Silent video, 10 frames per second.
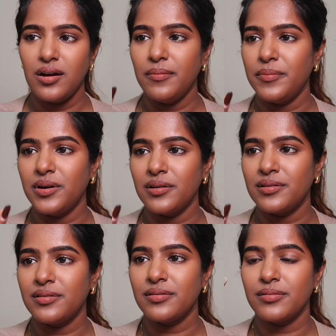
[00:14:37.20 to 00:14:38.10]
But
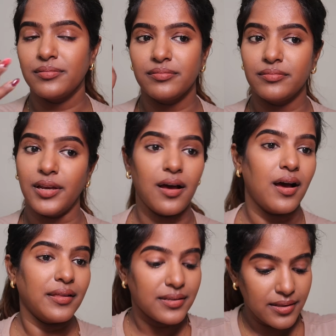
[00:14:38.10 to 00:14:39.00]
yeah,
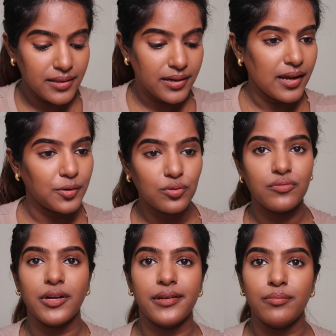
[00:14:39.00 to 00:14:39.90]
other than that, I don't
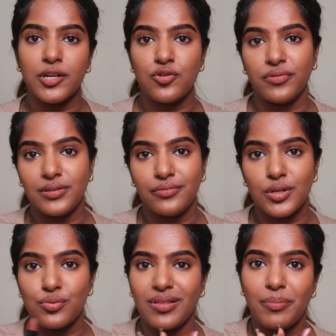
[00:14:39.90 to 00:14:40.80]
find much of a
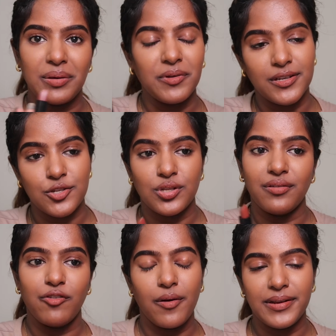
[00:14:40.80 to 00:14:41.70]
difference with the pigmentation, the
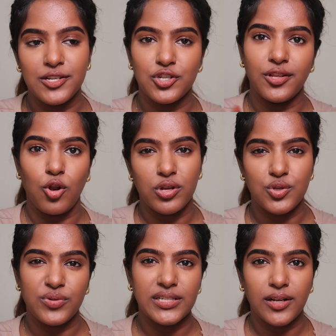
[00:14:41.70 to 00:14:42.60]
formulation, the
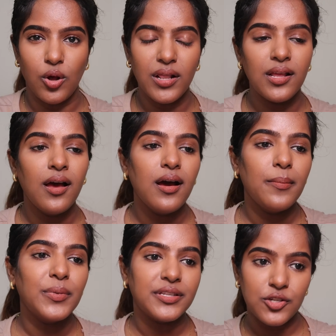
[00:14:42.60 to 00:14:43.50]
longevity, and all.
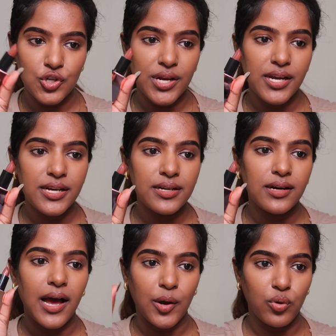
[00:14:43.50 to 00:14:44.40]
But this shade,
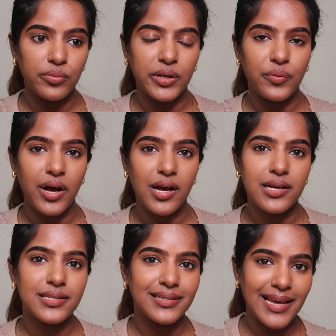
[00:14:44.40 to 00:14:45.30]
Aqua Velva,
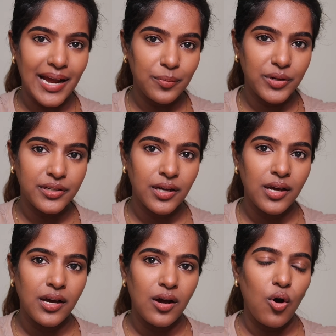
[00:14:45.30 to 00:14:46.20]
is a tad bit
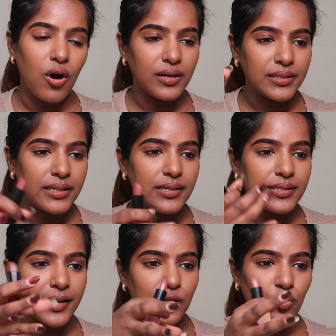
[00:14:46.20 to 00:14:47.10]
on the
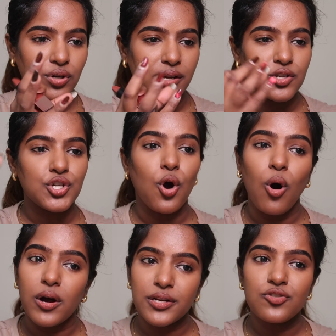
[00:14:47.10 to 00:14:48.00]
terracotta-ish
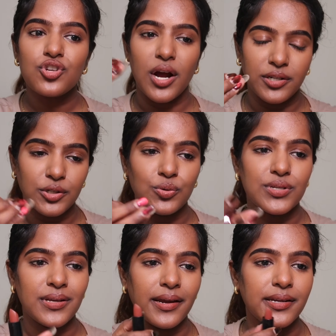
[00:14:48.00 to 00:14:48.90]
orange undertone
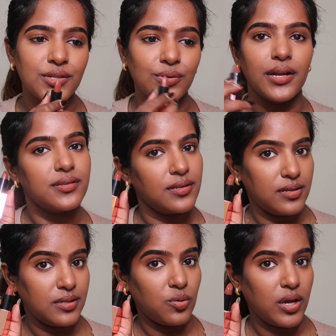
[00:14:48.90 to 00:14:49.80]
side. So that's the
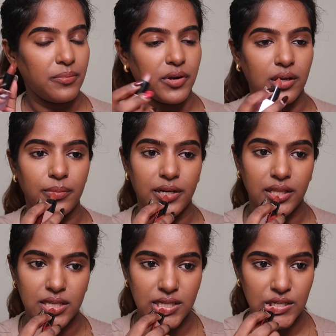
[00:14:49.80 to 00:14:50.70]
reason why I'm recommending
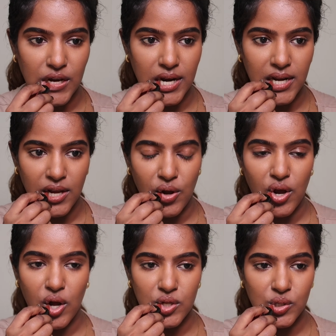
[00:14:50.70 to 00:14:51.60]
this shade.
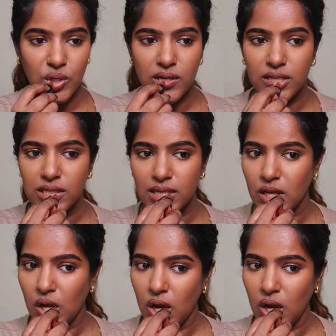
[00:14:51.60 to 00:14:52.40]
Also, it's